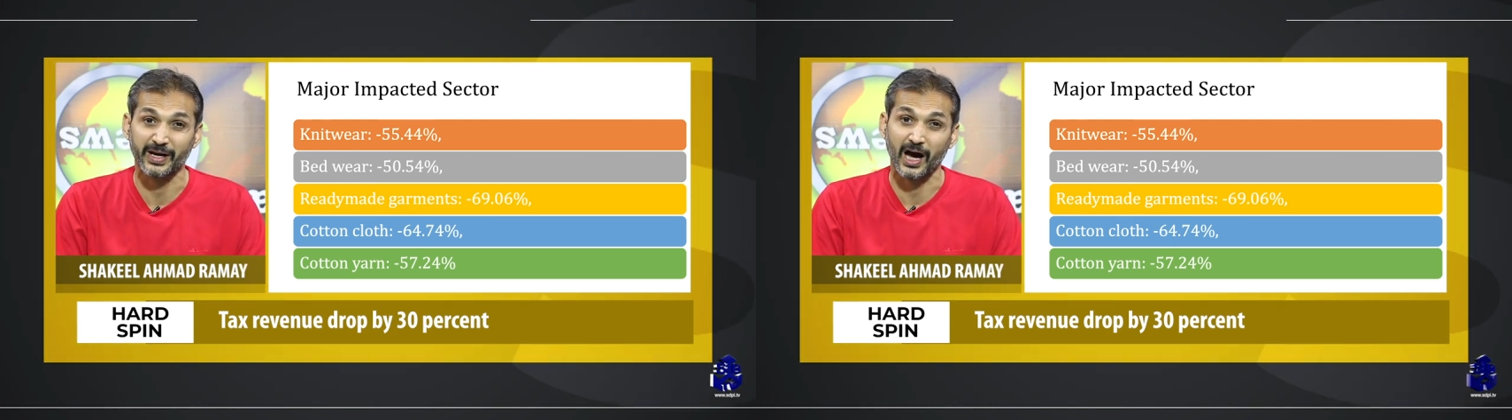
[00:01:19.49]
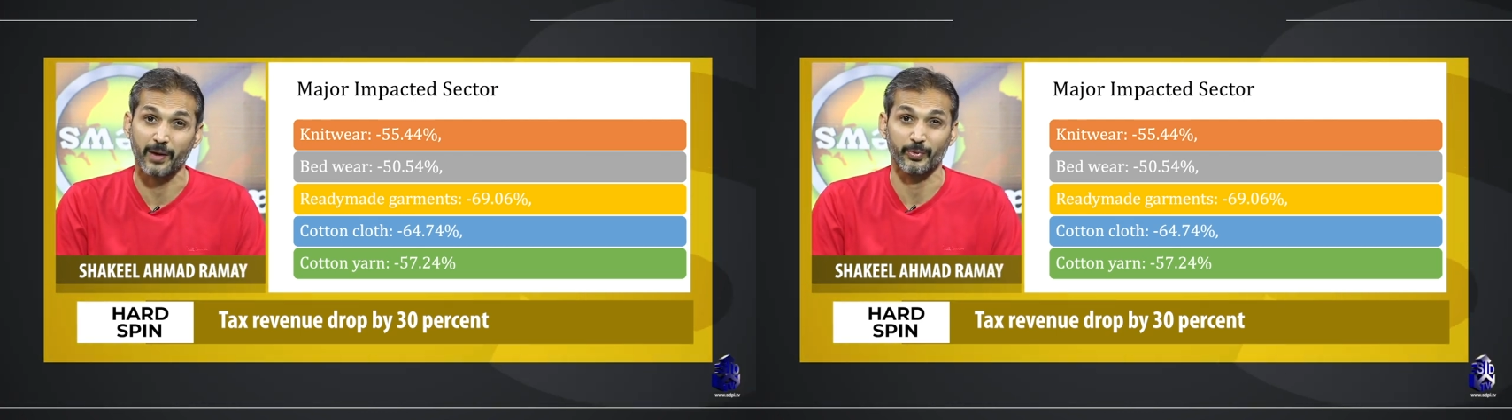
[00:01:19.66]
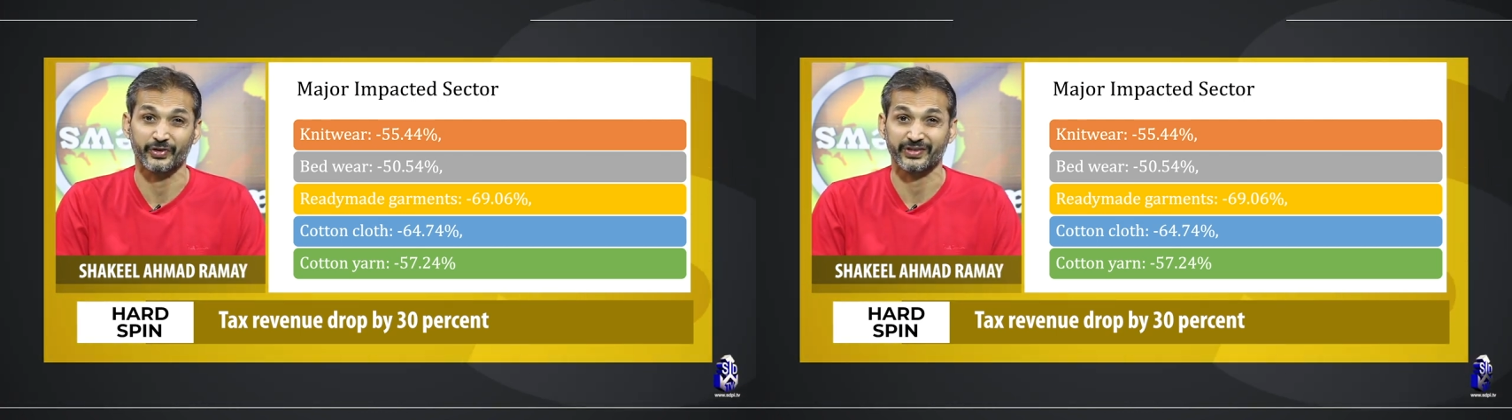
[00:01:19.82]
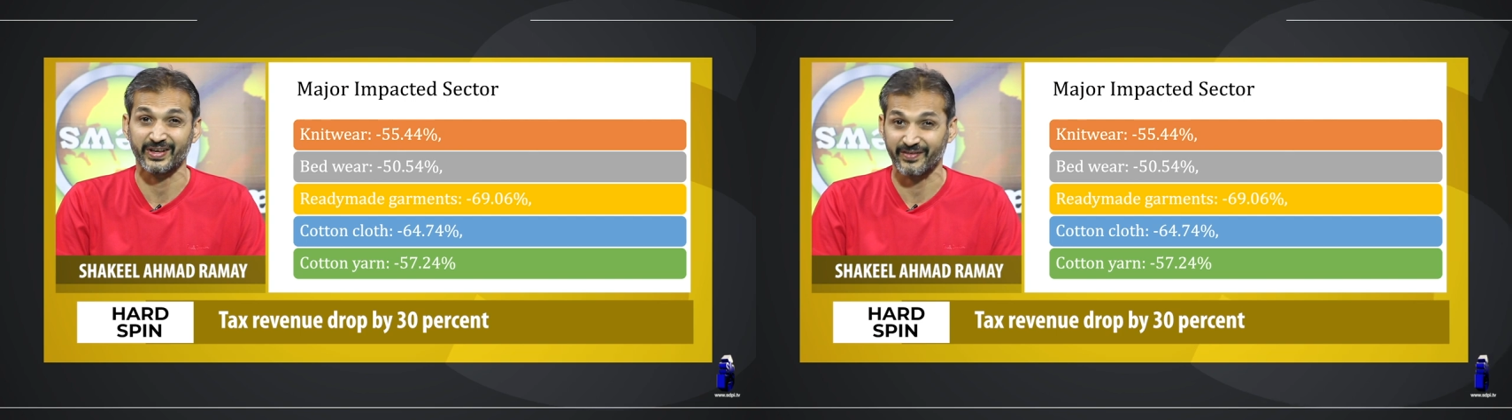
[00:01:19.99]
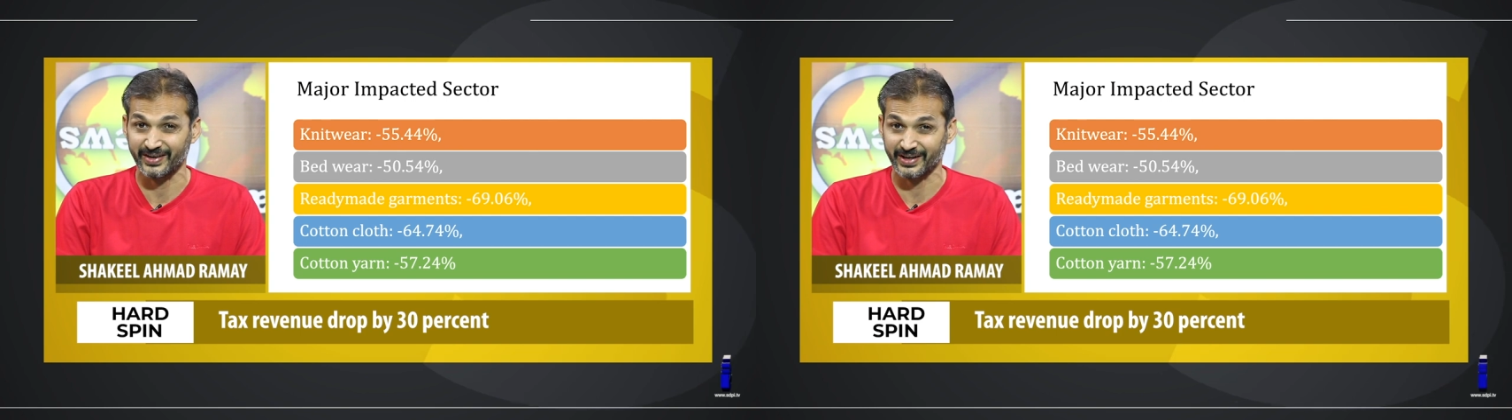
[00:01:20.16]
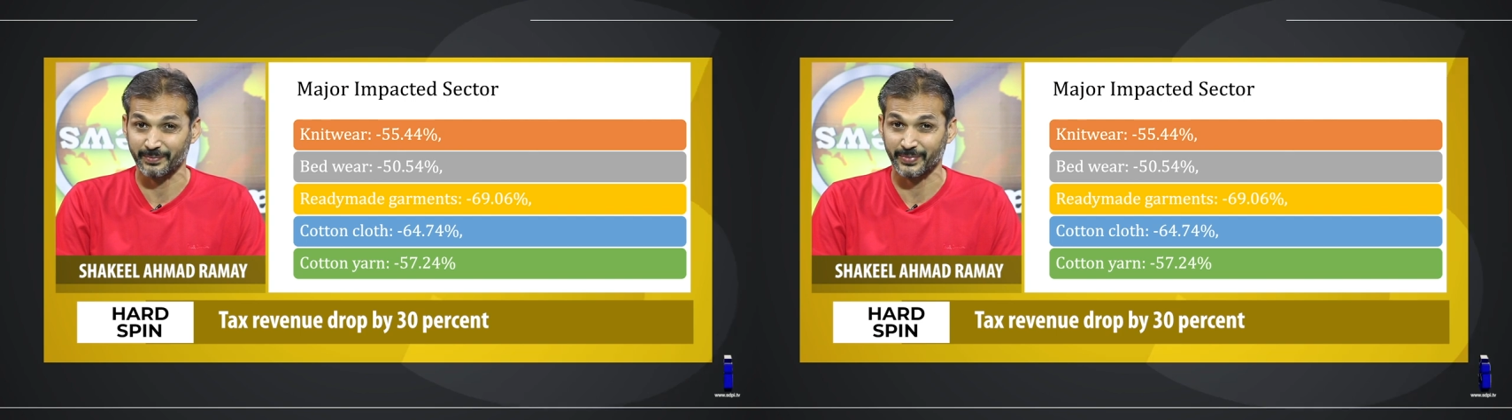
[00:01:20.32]
by almost
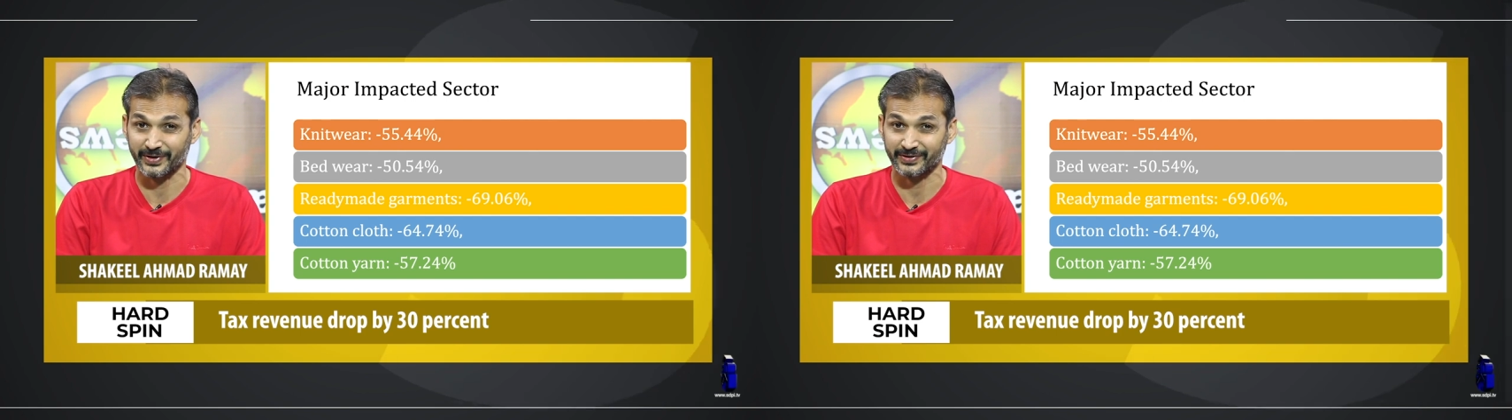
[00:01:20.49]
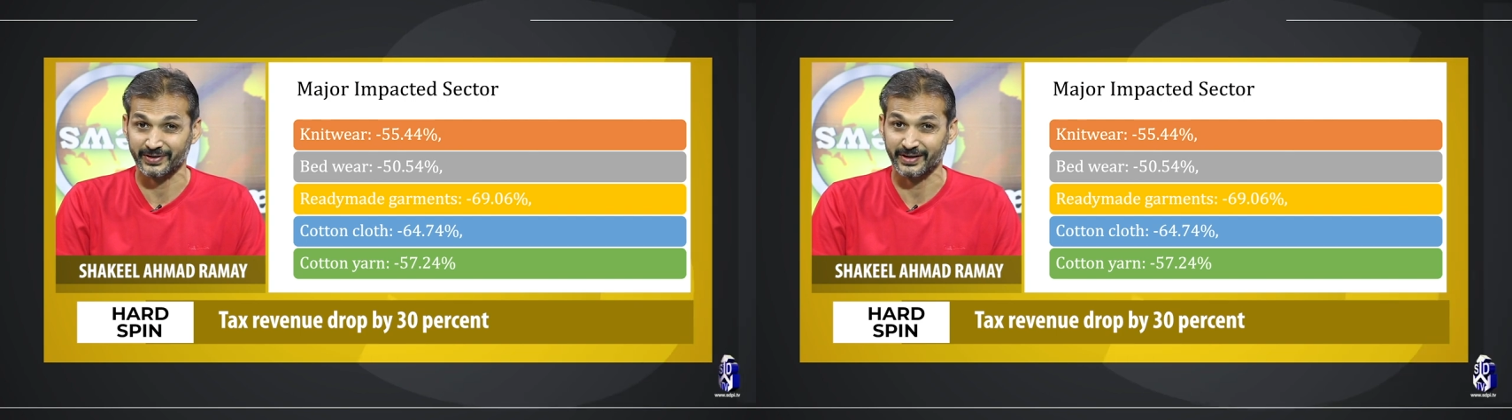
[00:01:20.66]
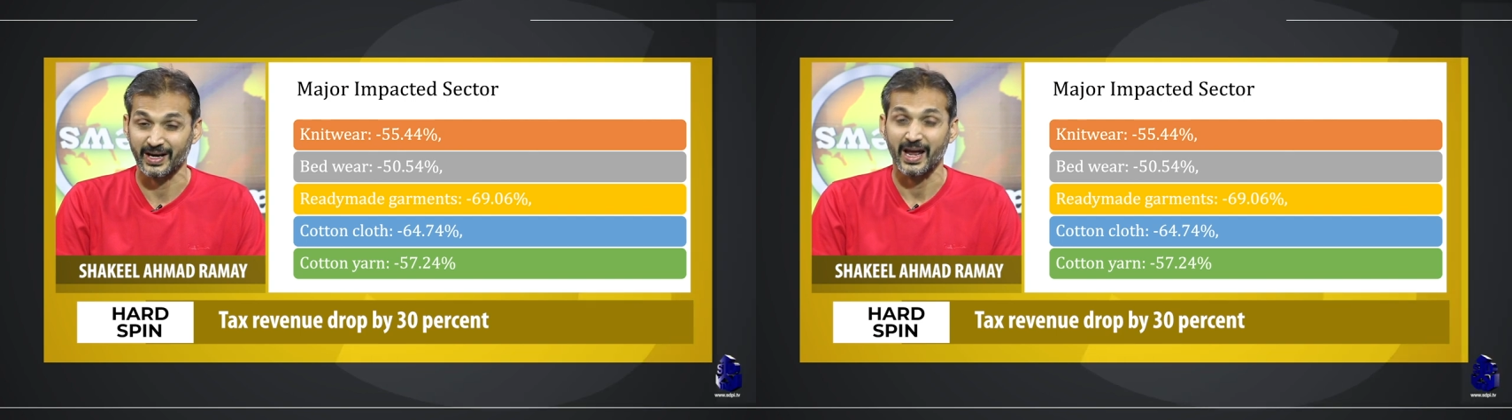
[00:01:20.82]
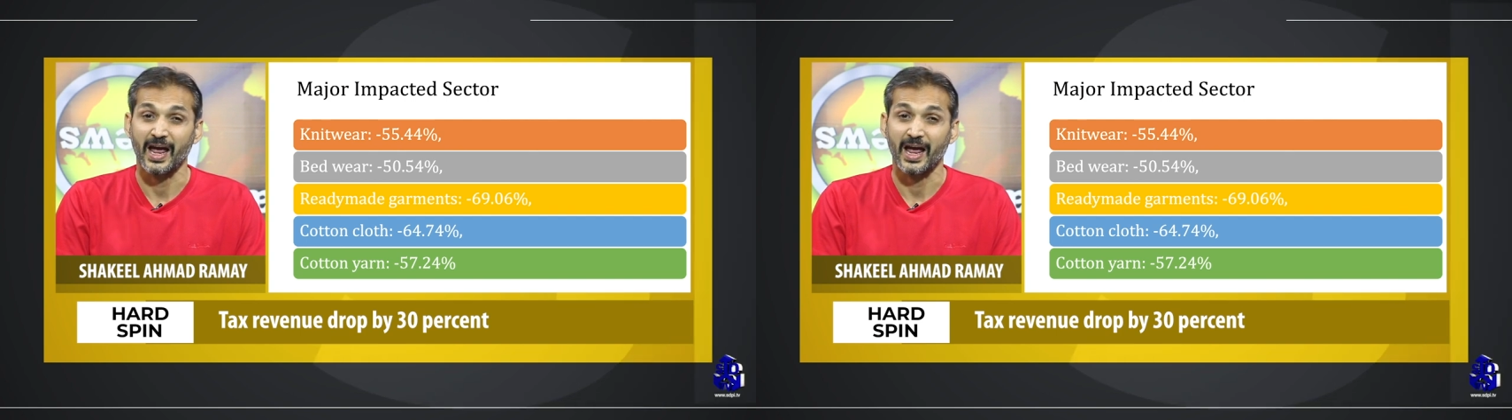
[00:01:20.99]
70%